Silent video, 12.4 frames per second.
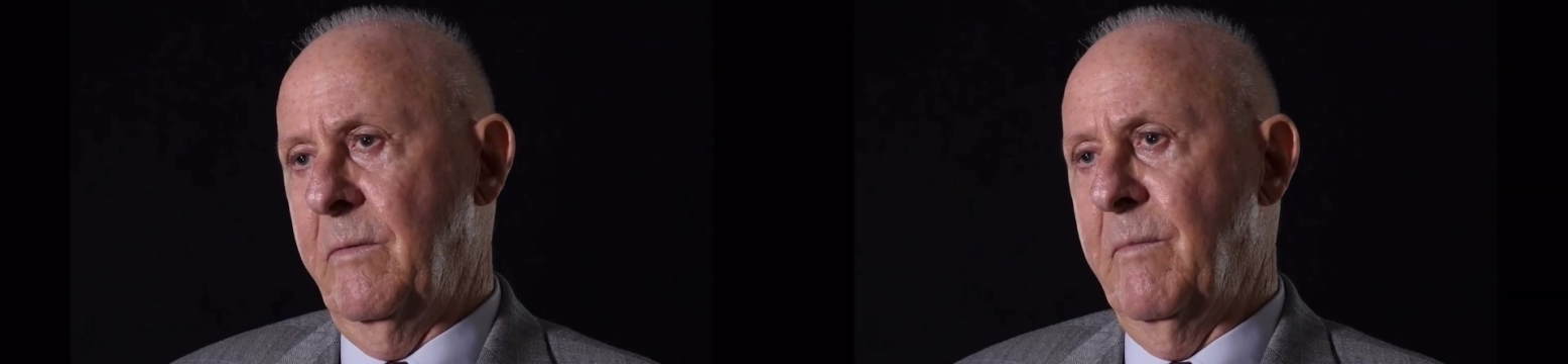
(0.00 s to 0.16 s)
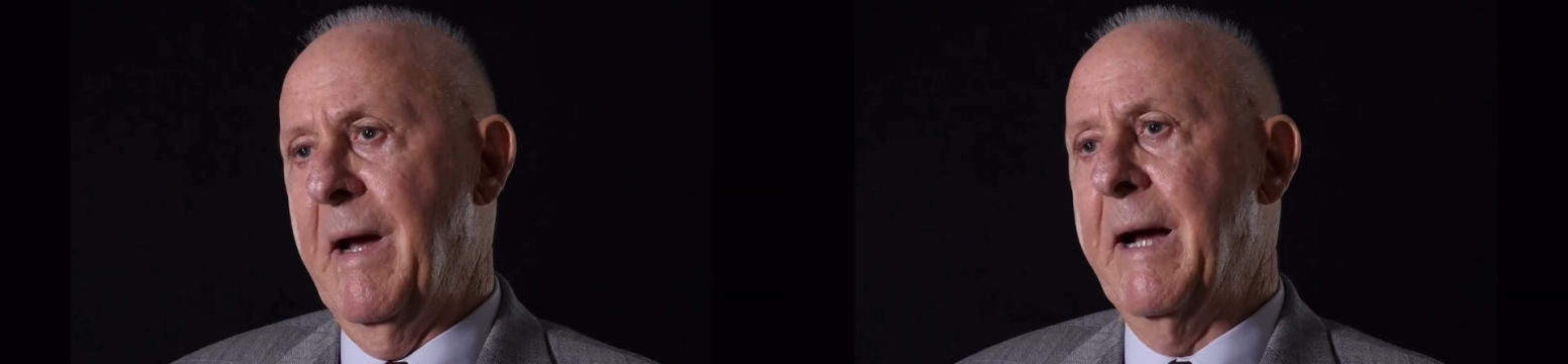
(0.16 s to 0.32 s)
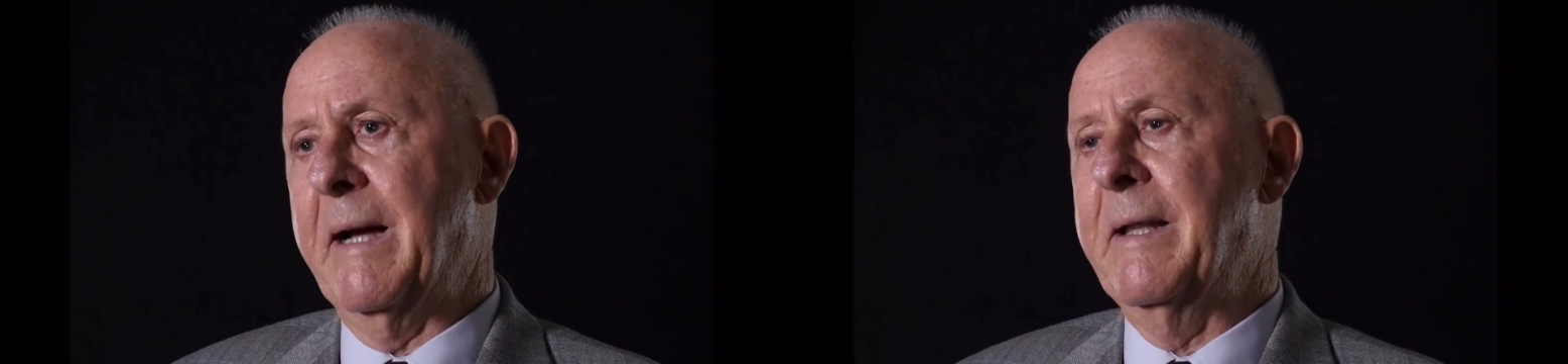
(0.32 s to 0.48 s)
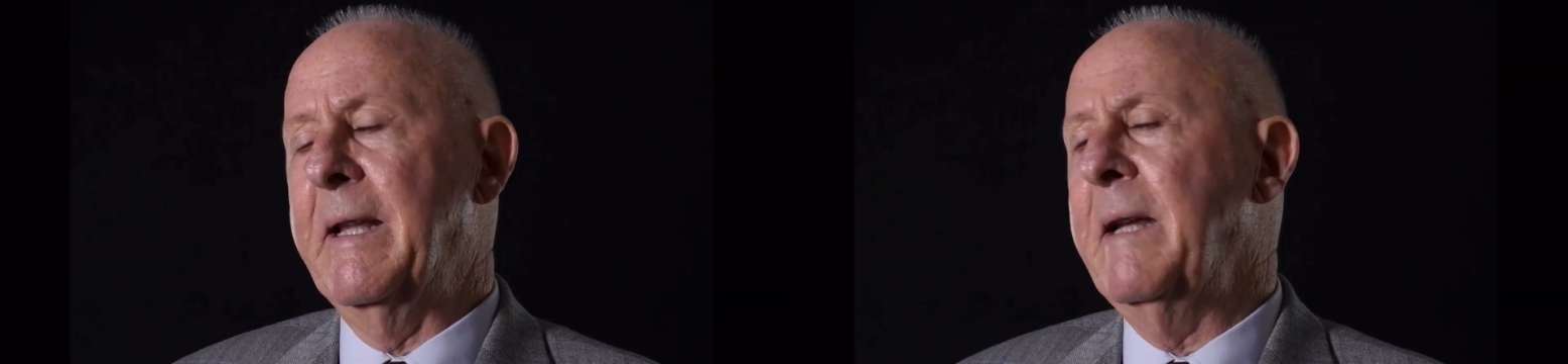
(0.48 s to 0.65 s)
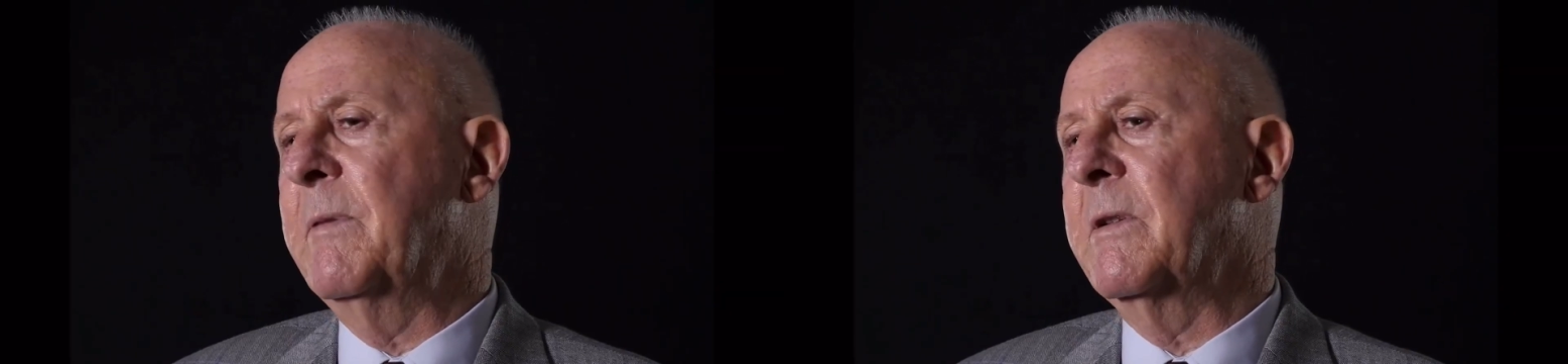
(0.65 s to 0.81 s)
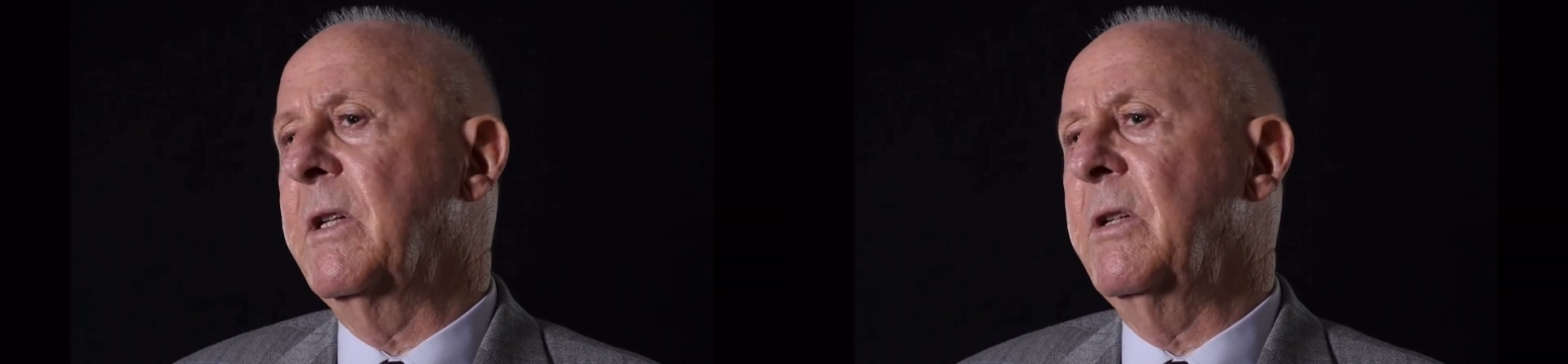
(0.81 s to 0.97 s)
mark
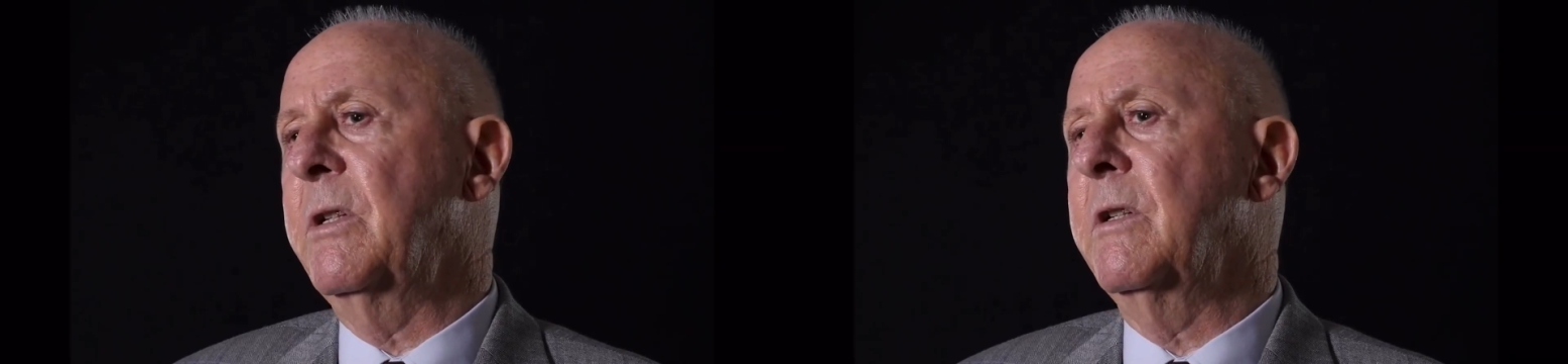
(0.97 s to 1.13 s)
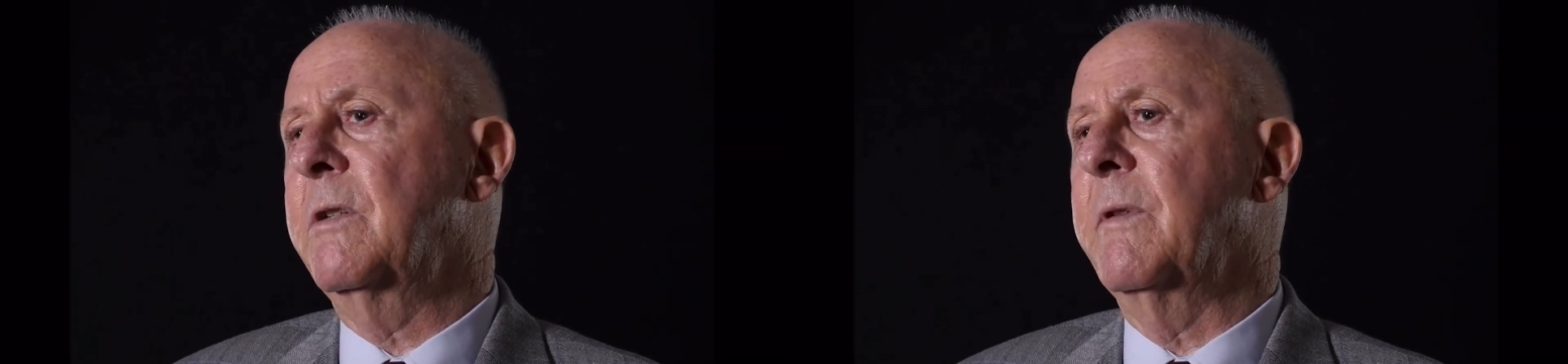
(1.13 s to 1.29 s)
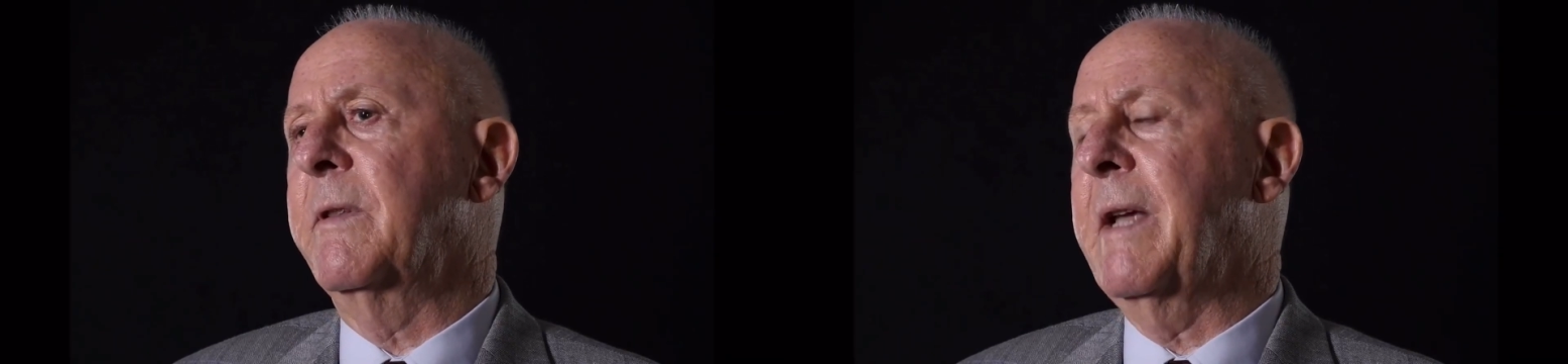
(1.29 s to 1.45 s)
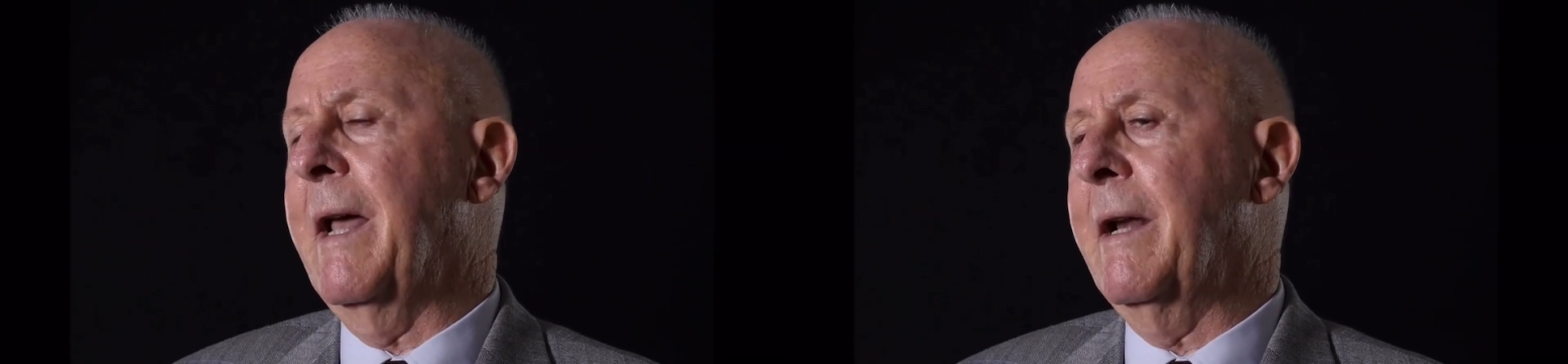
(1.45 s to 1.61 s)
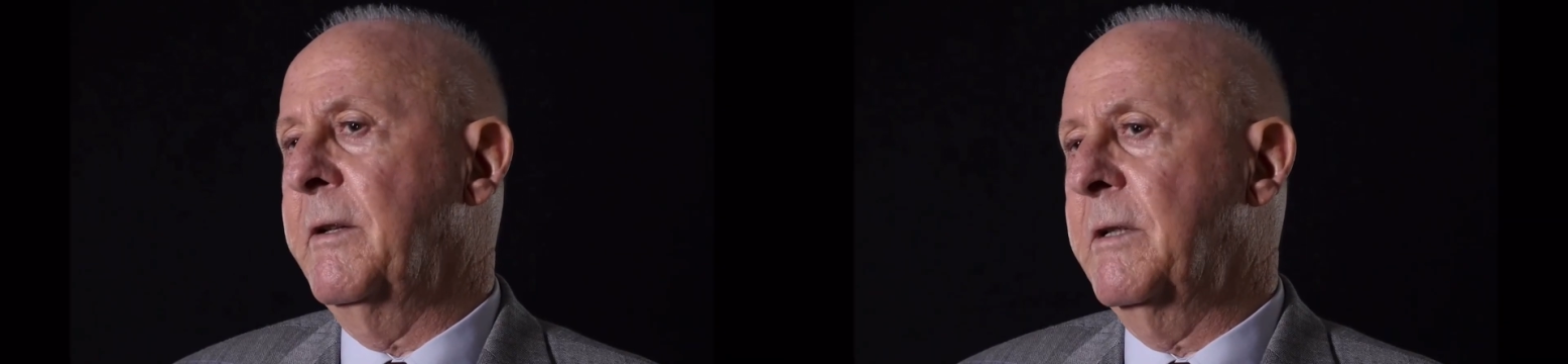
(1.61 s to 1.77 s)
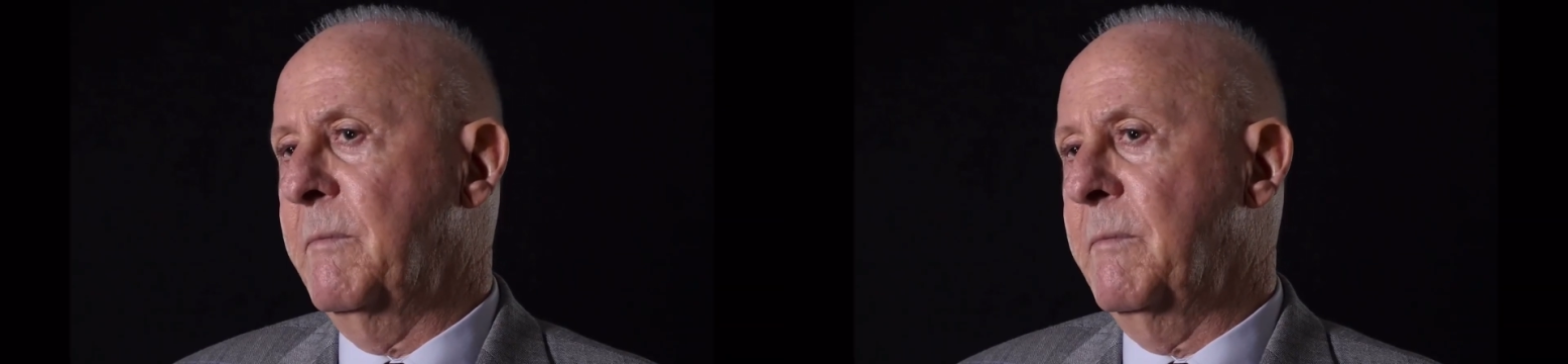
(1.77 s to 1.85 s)
their positions with coloured